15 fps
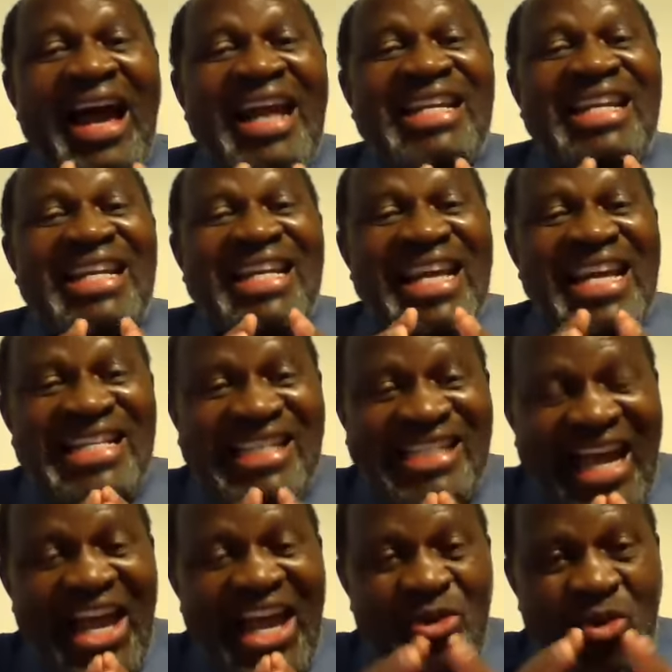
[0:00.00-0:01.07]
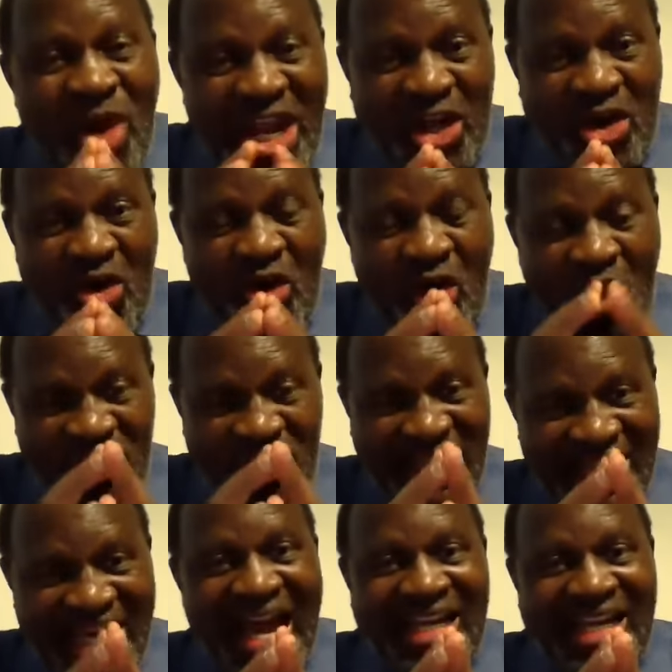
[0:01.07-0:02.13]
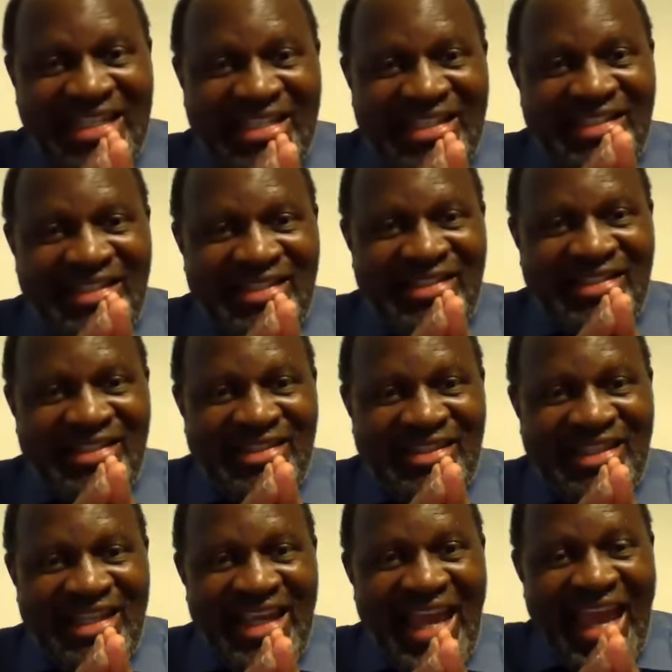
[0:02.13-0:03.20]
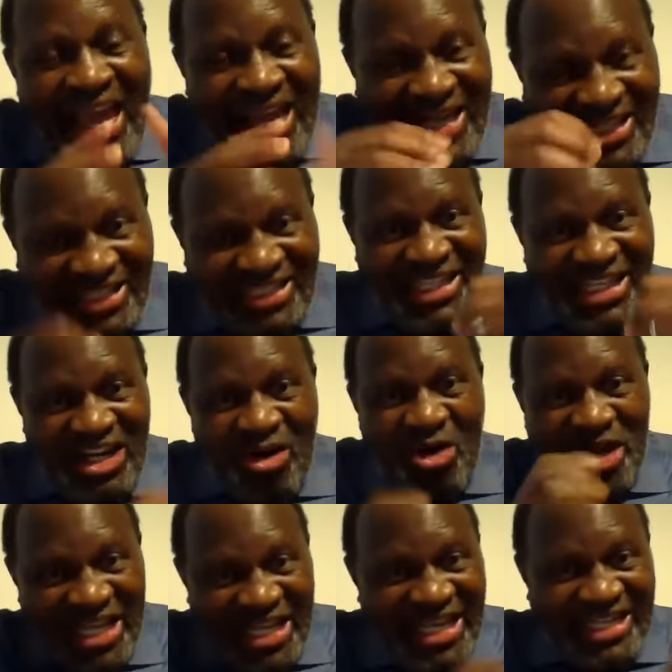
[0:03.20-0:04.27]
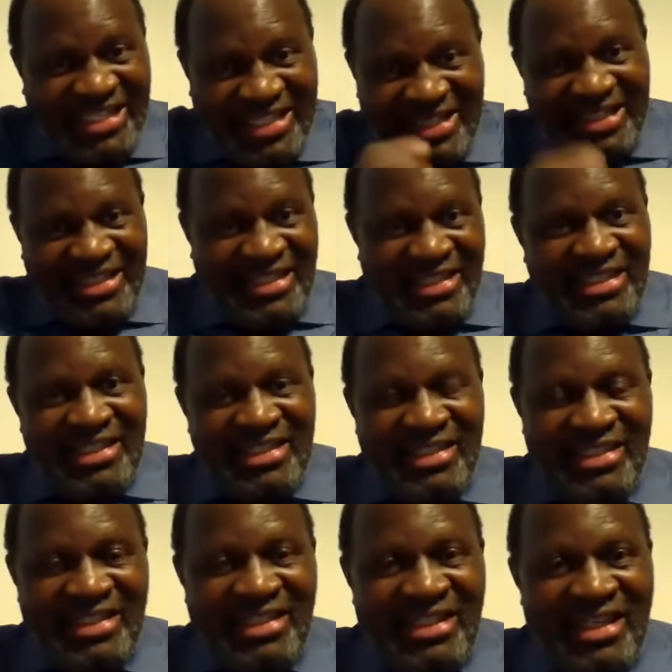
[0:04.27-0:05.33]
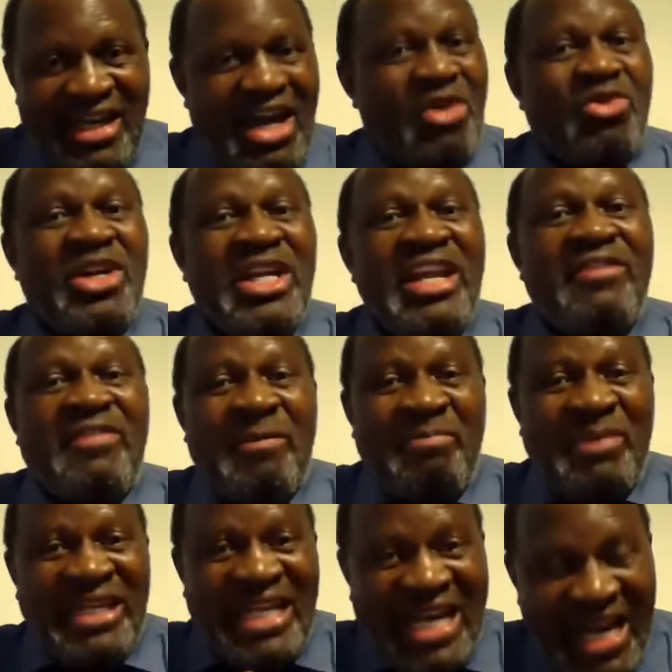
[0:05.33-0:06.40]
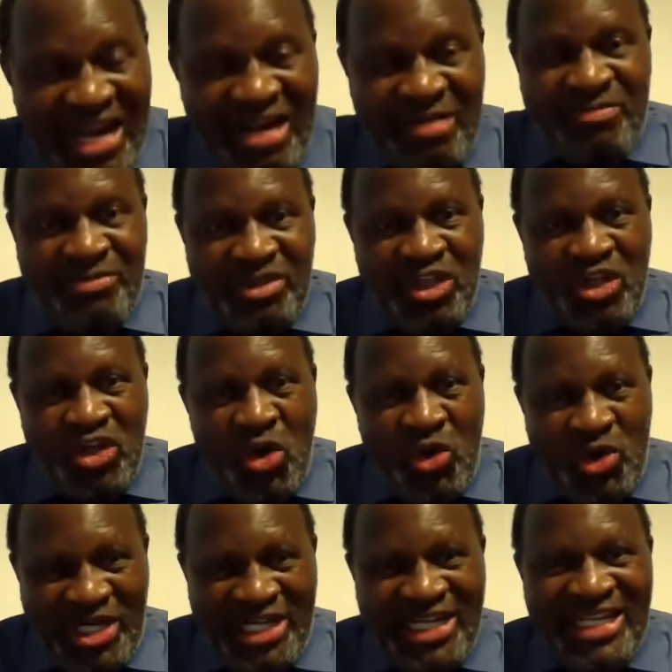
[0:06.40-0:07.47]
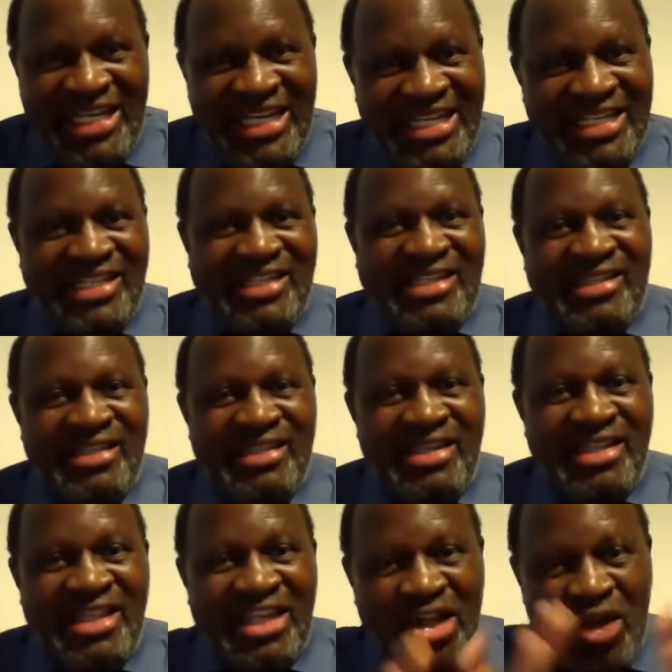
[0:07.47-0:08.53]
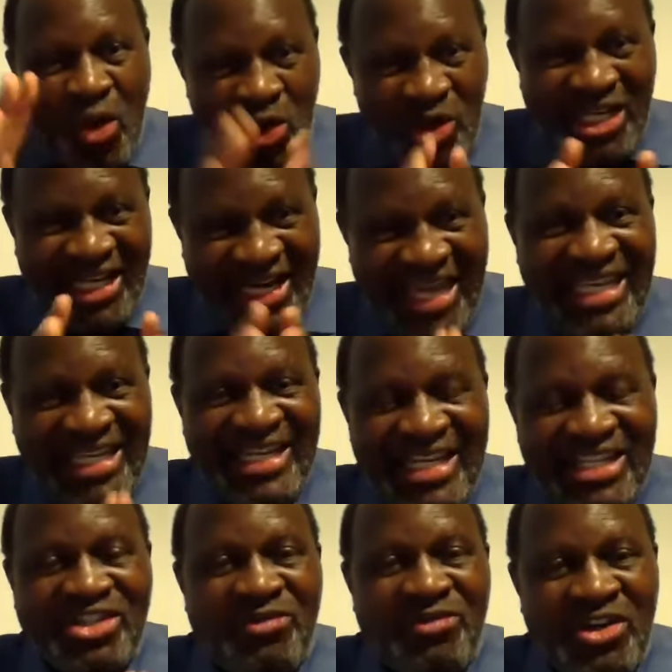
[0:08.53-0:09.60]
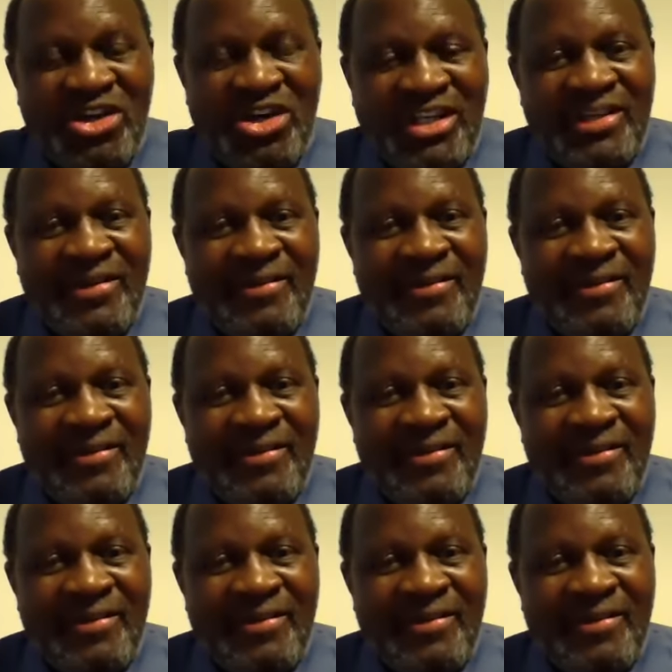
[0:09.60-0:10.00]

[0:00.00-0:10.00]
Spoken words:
Unless I work on that, acting on it, I will never become the godliness, the godlikeness of God.